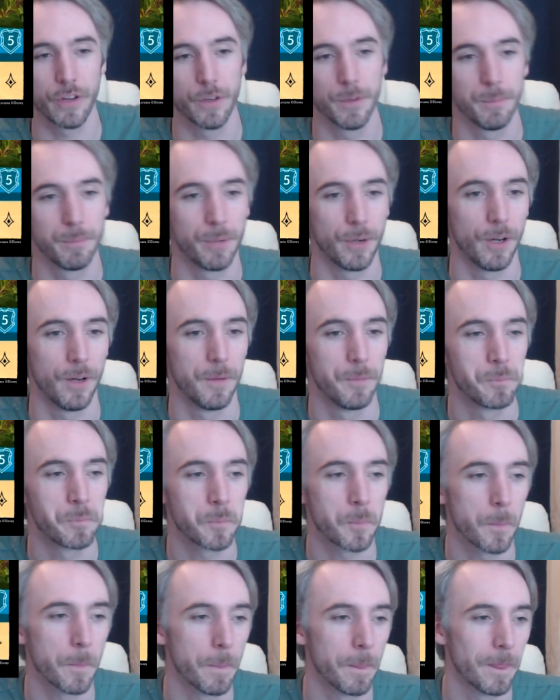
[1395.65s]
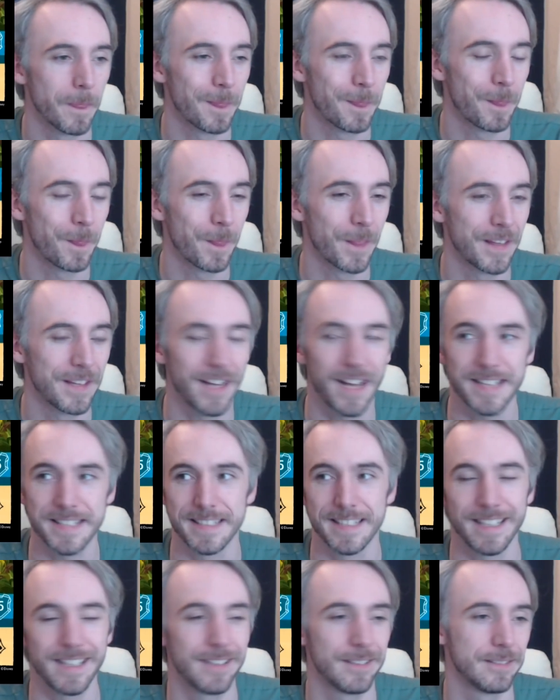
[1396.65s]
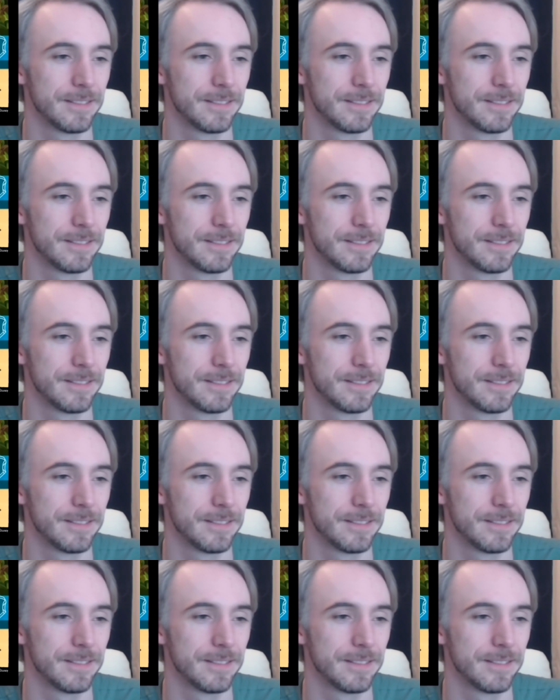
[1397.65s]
but that's neat.